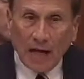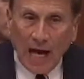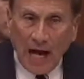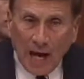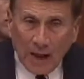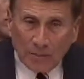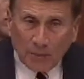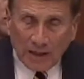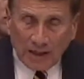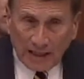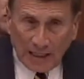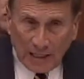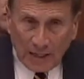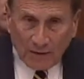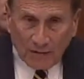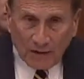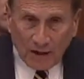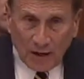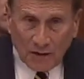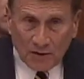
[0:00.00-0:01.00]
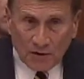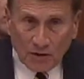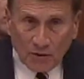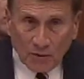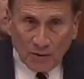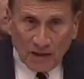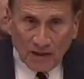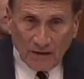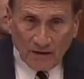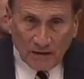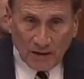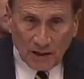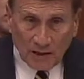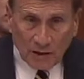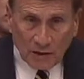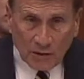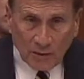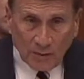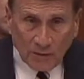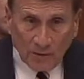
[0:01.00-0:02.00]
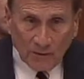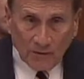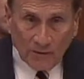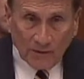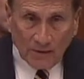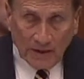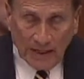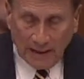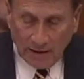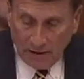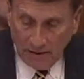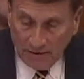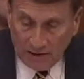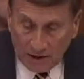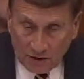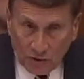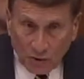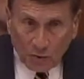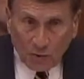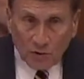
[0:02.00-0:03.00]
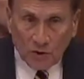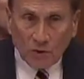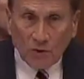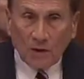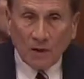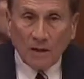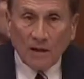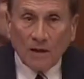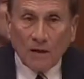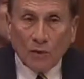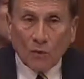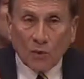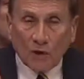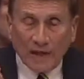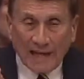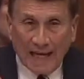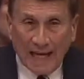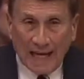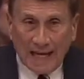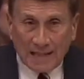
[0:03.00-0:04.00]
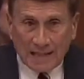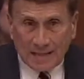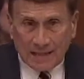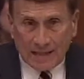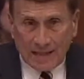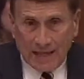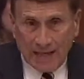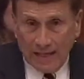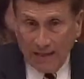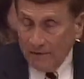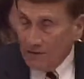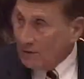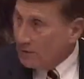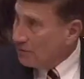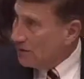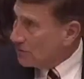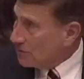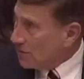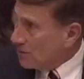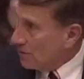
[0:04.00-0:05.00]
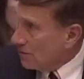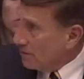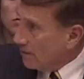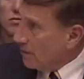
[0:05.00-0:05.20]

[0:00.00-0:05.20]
believe those two individuals were not saved. Mr.